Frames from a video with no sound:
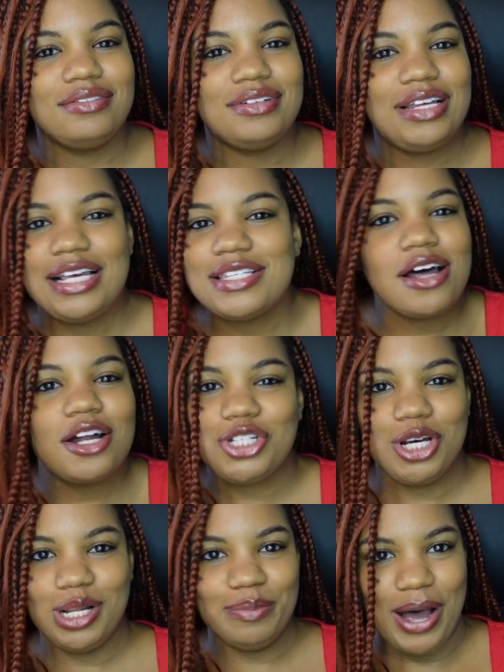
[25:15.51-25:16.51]
he's not
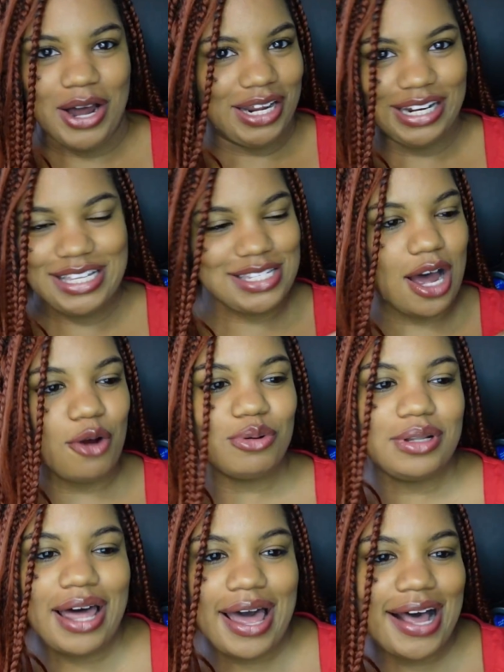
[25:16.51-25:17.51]
chill about it. He's not
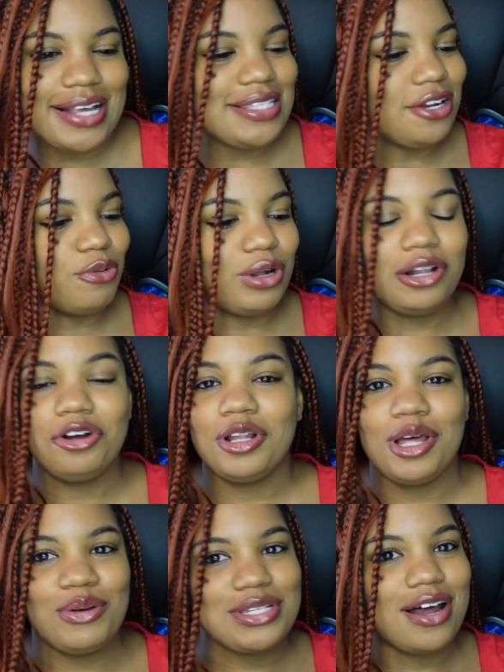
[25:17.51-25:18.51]
relaxed. There
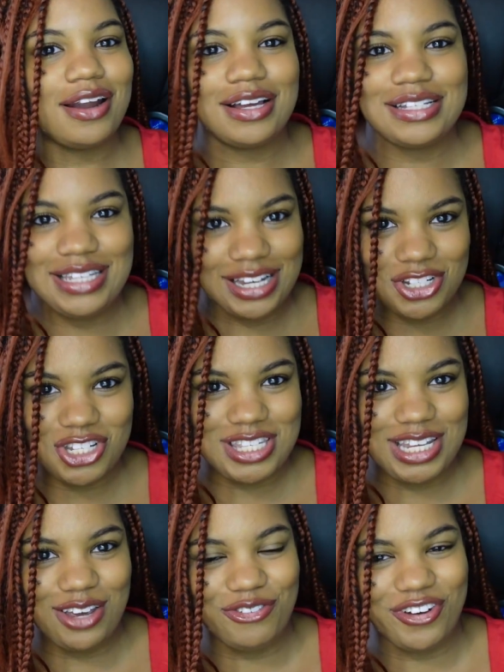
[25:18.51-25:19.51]
clearly was not a
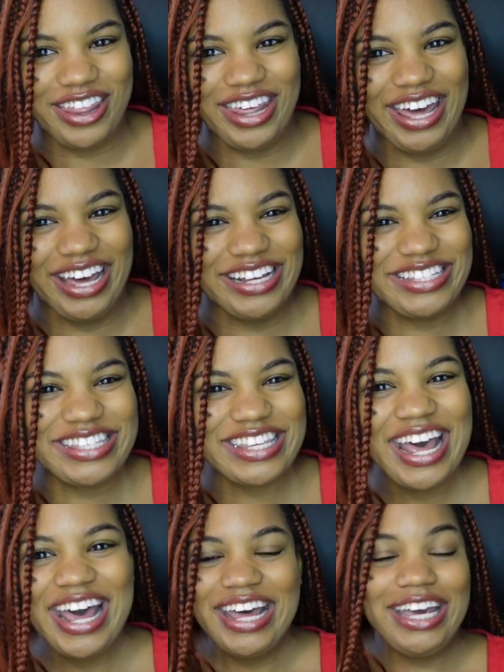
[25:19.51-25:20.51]
contingency for this.
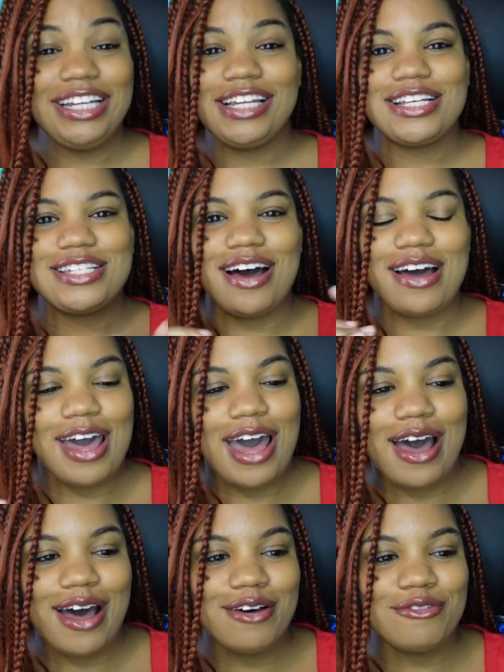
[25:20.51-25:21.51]
He does not
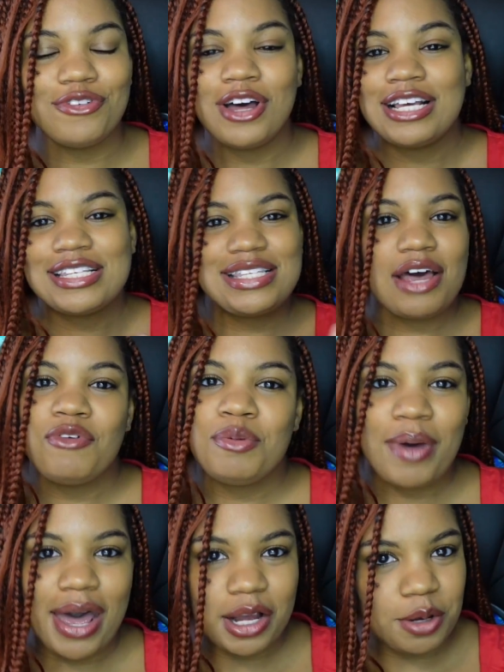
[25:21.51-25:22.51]
have seven
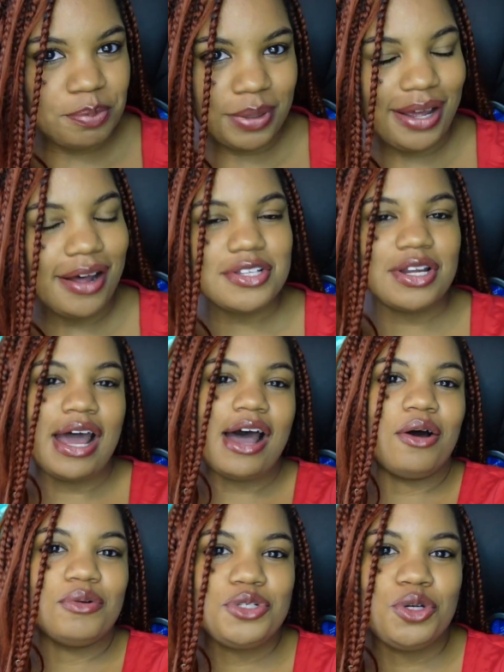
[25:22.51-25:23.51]
backup plans on
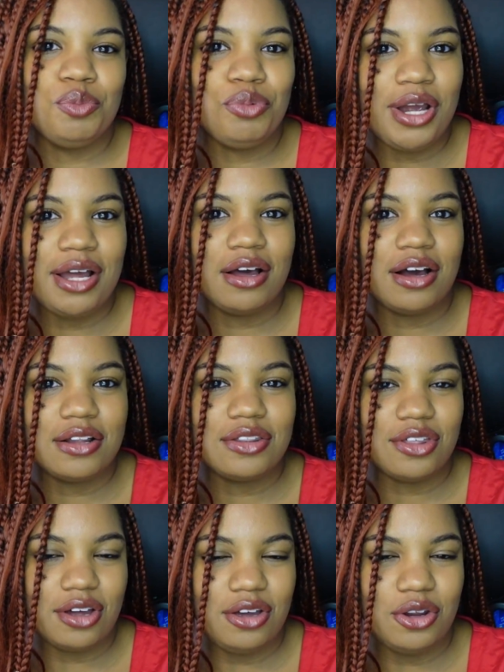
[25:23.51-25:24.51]
how to bring
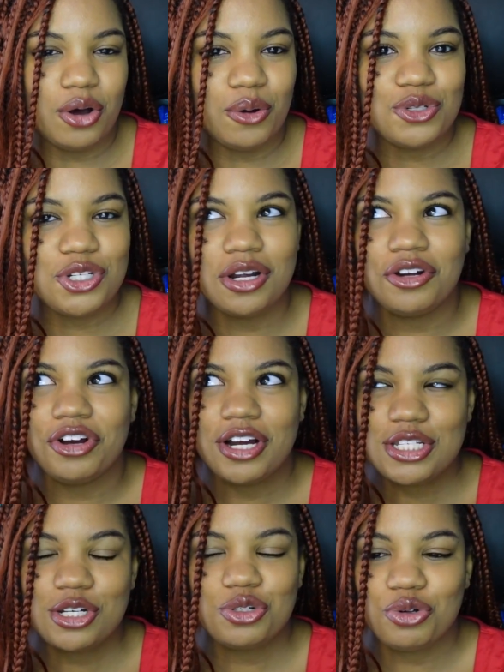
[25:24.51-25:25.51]
the you know ocean under
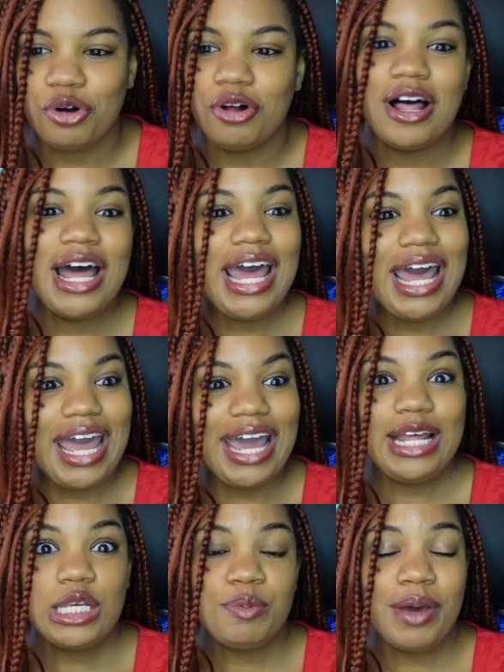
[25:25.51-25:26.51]
his control,
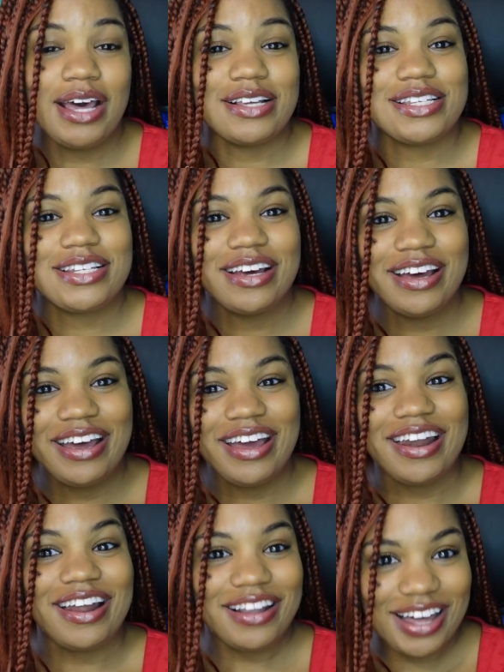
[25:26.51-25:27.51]
and he's pissed.
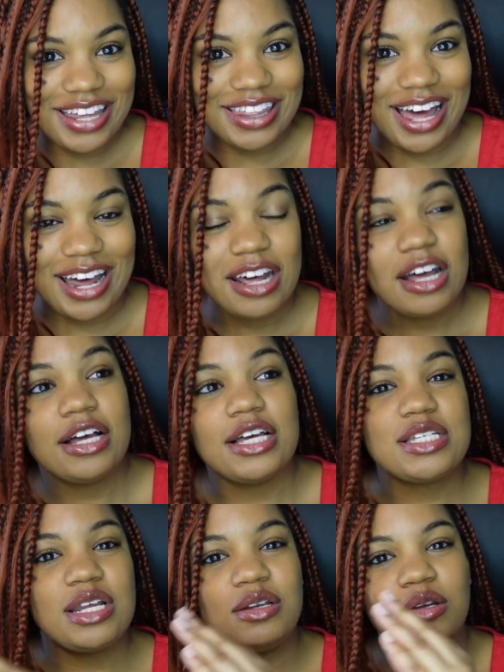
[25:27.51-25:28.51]
And I like that
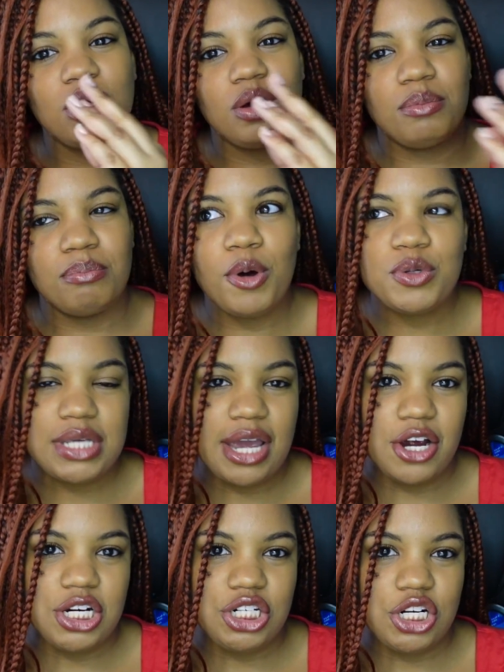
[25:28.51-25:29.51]
because in most
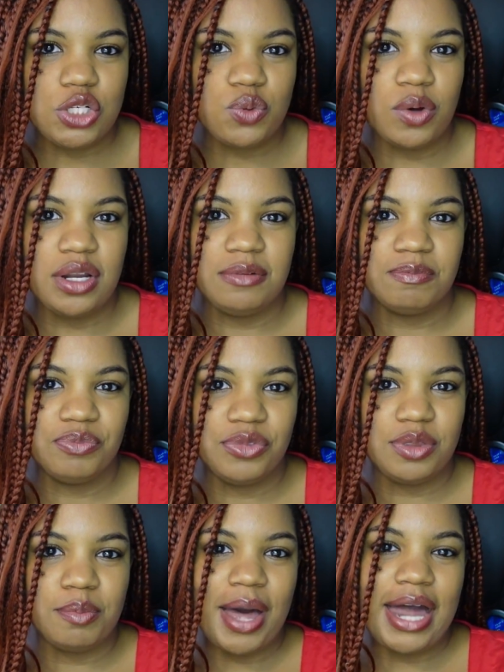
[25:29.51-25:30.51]
characters, when
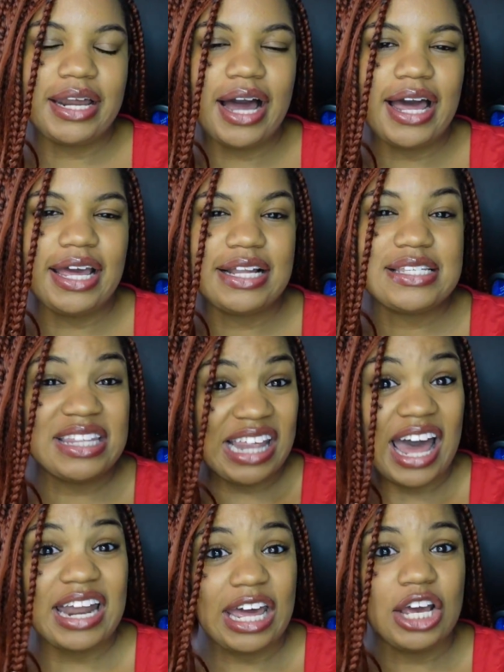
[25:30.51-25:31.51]
the bad guy gets
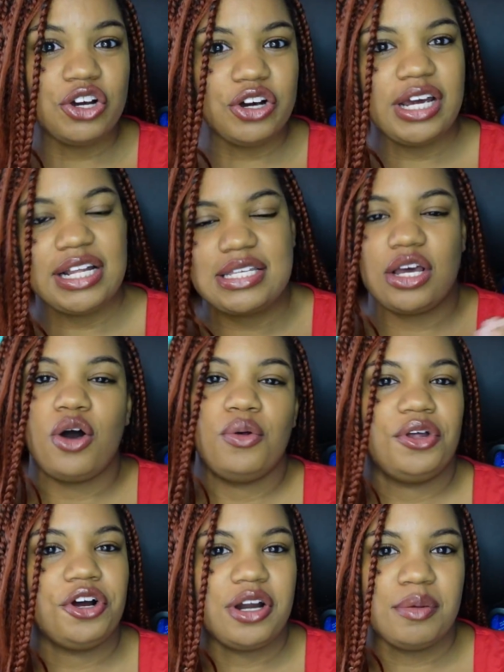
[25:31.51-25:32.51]
that angry, it's like oh
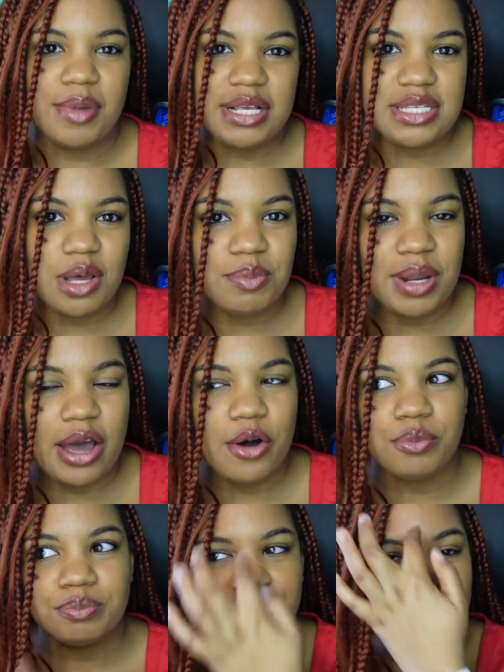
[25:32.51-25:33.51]
they're gonna mess up now